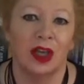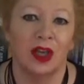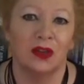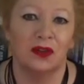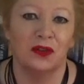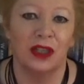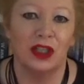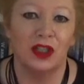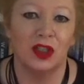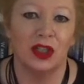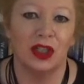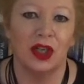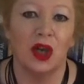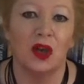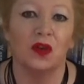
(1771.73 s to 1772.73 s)
featured
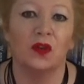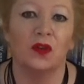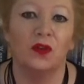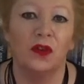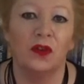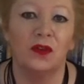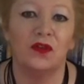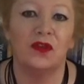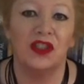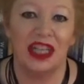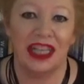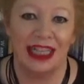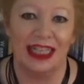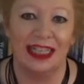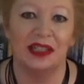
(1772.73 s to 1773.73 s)

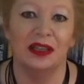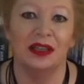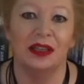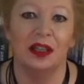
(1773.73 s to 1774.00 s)
15%